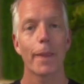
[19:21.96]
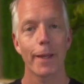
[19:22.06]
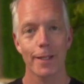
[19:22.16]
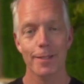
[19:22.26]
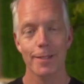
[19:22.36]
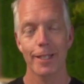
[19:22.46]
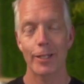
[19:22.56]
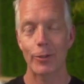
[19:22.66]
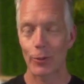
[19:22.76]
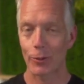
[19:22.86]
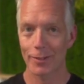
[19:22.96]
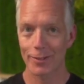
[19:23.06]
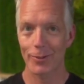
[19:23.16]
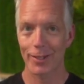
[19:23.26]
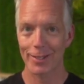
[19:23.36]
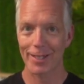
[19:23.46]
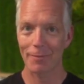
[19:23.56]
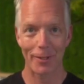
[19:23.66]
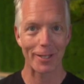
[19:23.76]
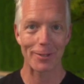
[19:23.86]
Like I said, I don't always do it the
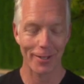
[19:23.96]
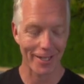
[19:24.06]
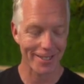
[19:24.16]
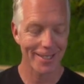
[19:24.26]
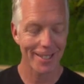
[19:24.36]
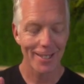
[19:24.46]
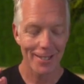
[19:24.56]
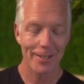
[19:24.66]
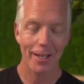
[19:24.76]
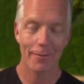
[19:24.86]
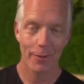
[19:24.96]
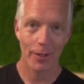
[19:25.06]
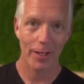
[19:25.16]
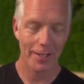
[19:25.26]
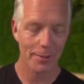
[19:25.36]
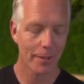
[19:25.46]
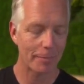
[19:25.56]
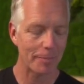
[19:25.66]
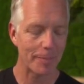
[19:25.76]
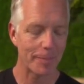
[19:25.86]
same way twice. That very last
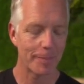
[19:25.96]
run.